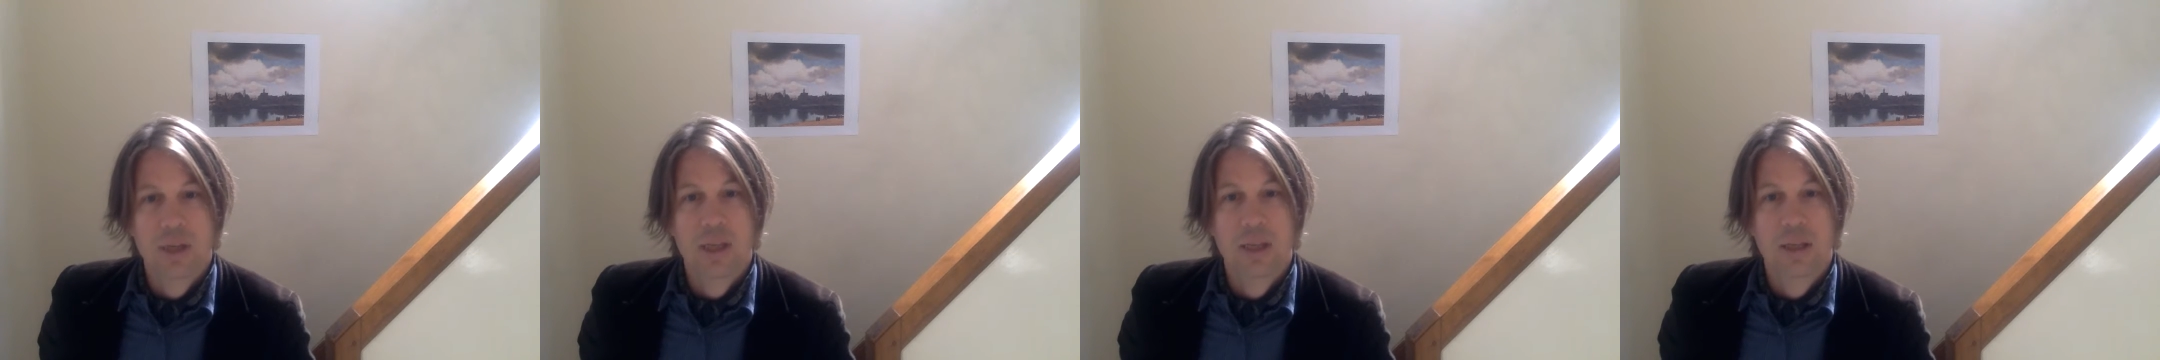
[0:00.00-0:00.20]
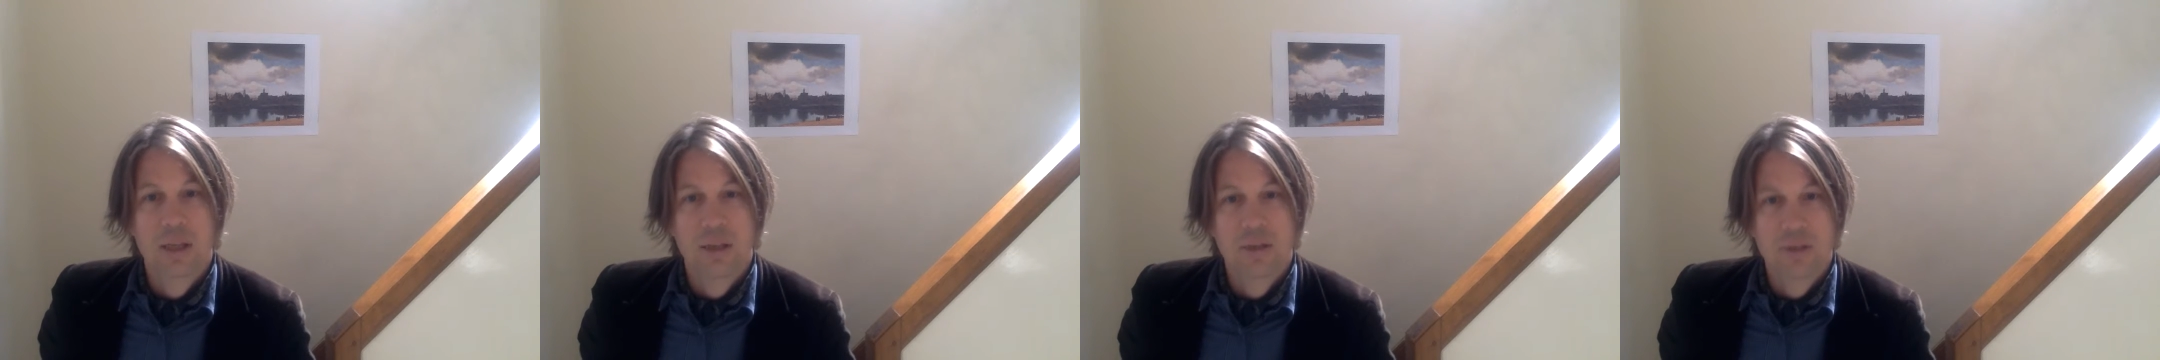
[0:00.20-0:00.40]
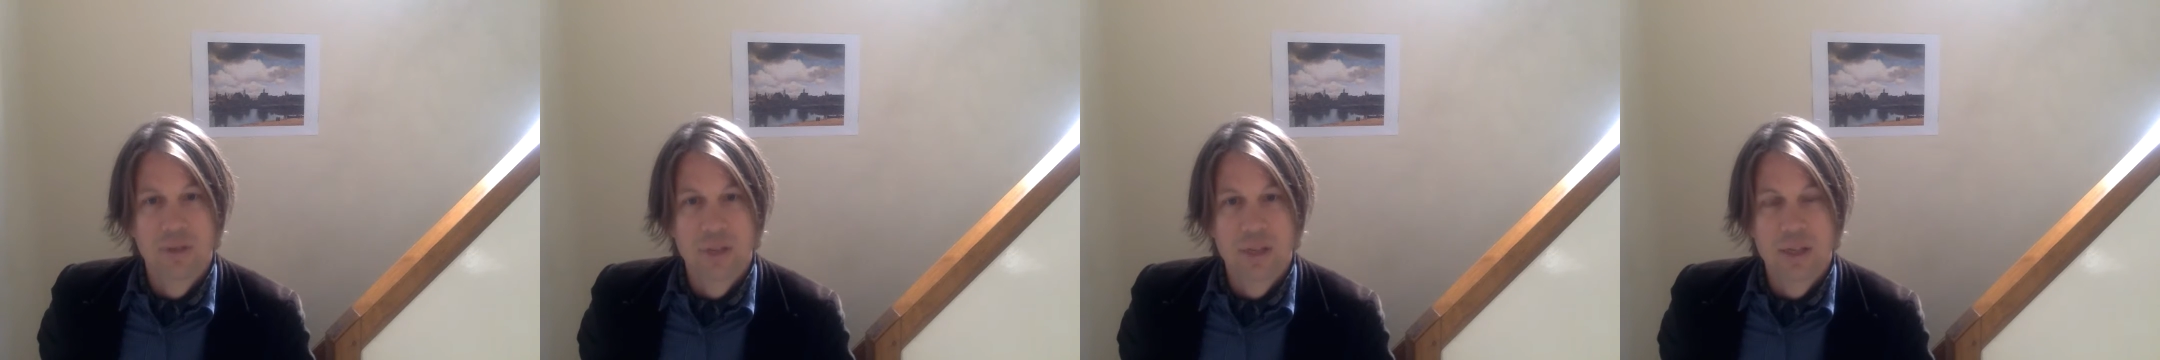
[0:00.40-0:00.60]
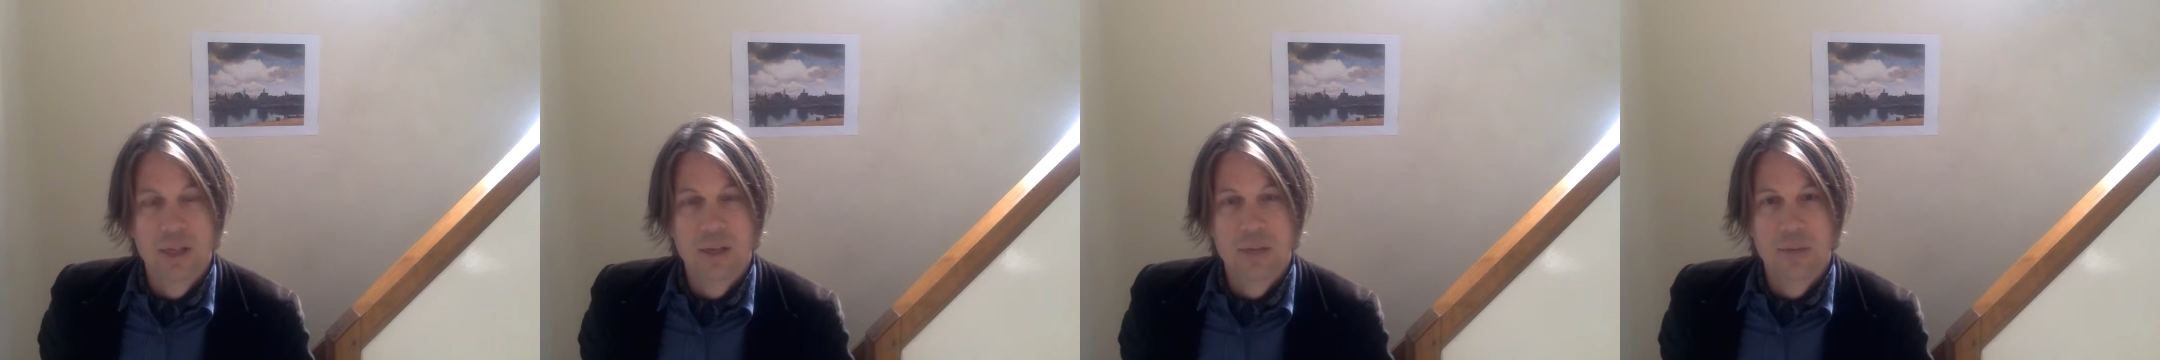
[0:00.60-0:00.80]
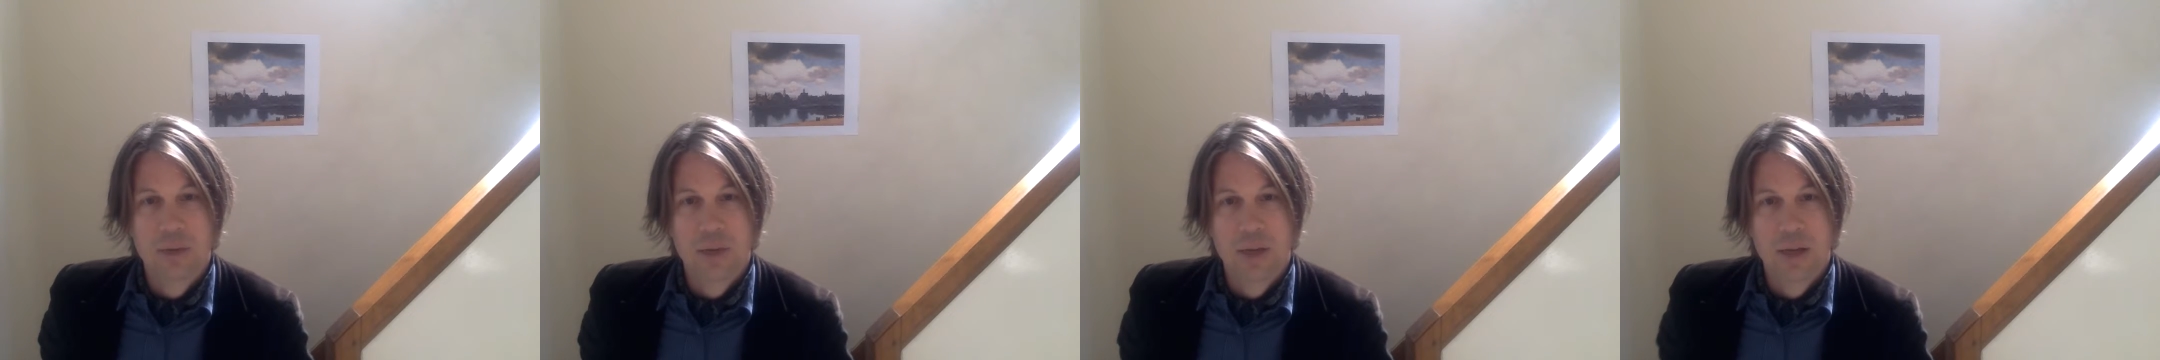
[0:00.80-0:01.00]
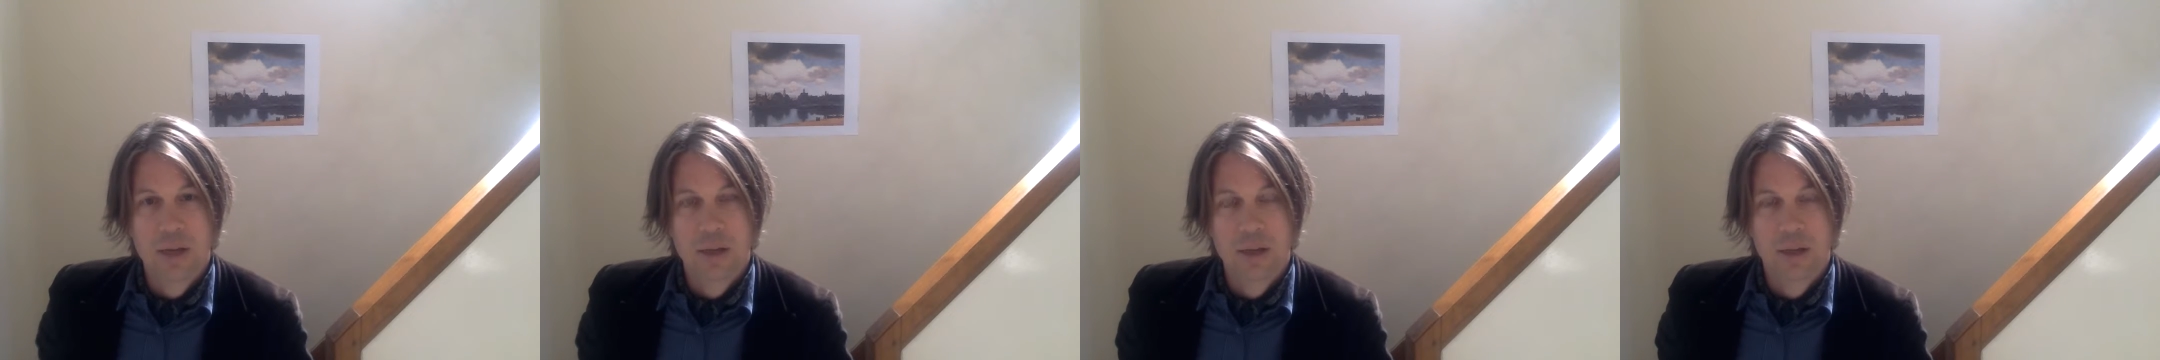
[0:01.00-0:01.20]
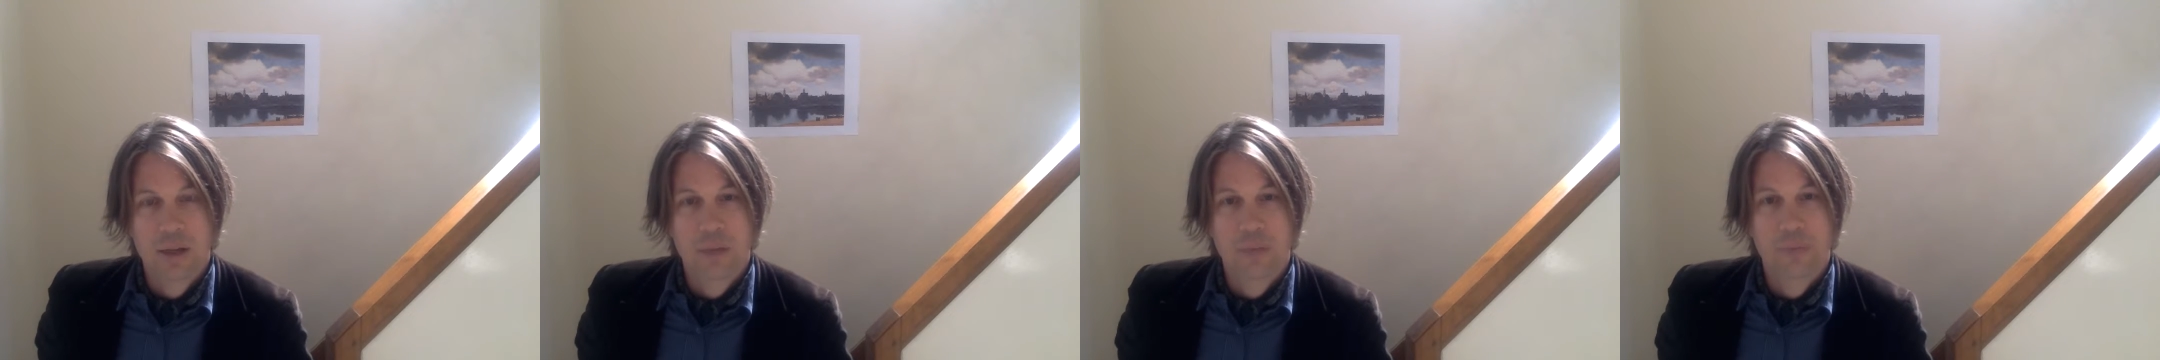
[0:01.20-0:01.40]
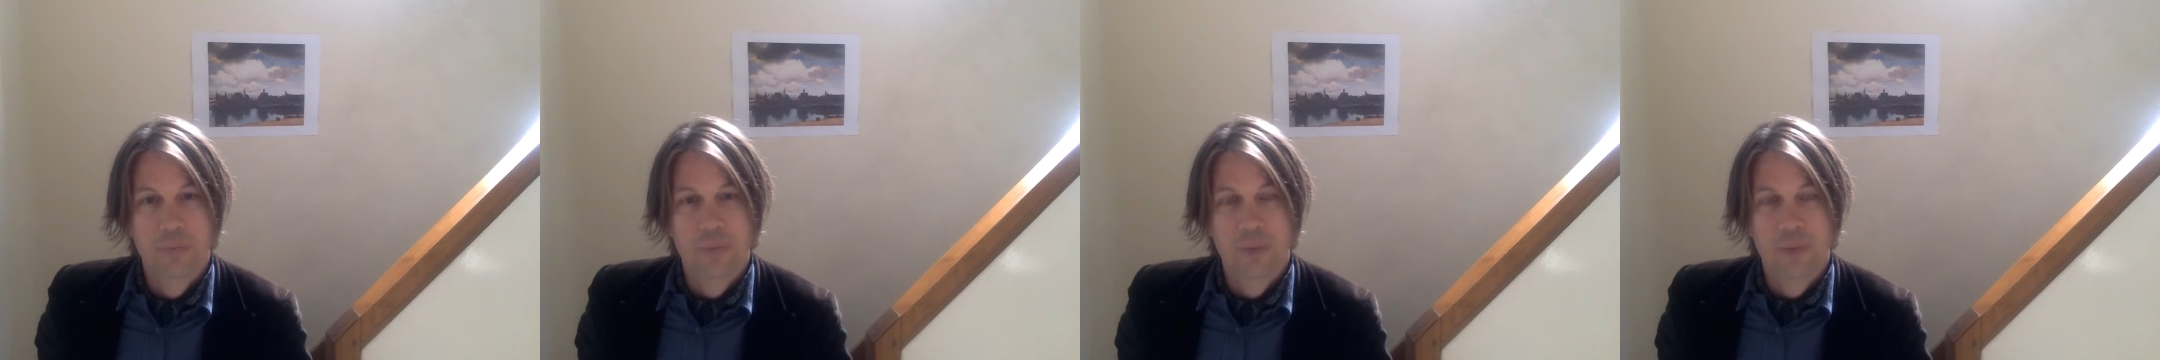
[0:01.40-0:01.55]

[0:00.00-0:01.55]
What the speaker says: in the given sense modality,